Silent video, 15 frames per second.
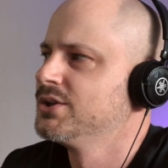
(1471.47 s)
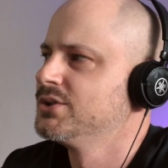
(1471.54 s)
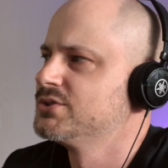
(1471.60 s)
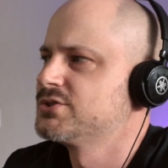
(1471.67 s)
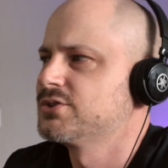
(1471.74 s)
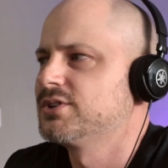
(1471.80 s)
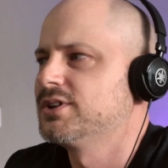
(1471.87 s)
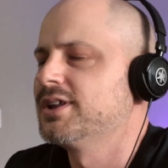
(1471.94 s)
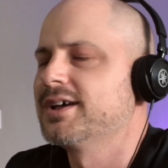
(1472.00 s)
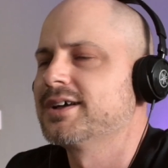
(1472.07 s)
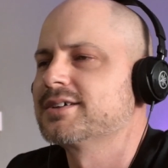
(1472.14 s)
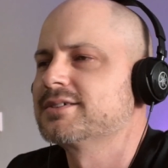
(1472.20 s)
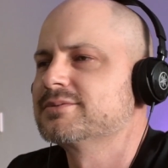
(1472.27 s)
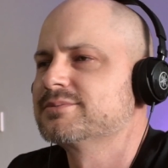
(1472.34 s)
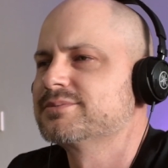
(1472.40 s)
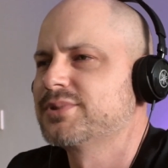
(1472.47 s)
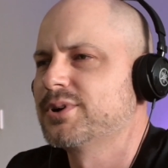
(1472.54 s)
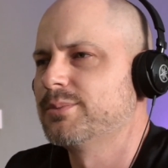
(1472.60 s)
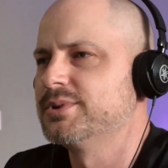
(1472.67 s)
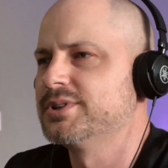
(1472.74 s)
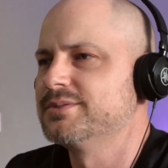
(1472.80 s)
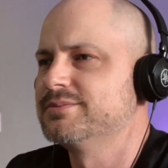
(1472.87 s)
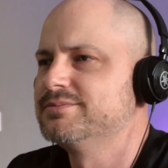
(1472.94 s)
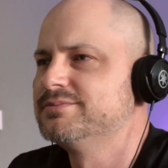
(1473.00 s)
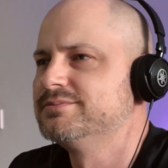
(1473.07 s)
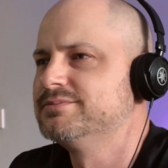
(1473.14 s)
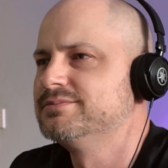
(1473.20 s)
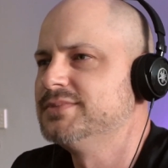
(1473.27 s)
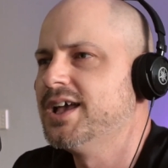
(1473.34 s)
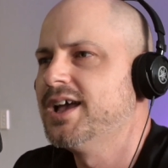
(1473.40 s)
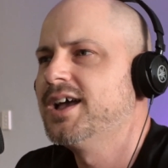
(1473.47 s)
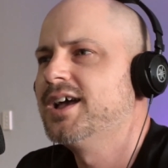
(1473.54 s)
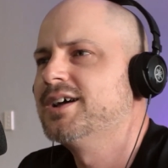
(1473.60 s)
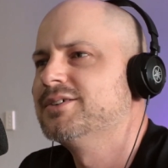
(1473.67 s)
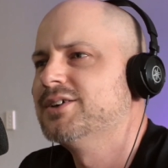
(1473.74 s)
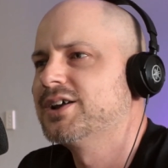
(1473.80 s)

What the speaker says: sort of like probably yeah,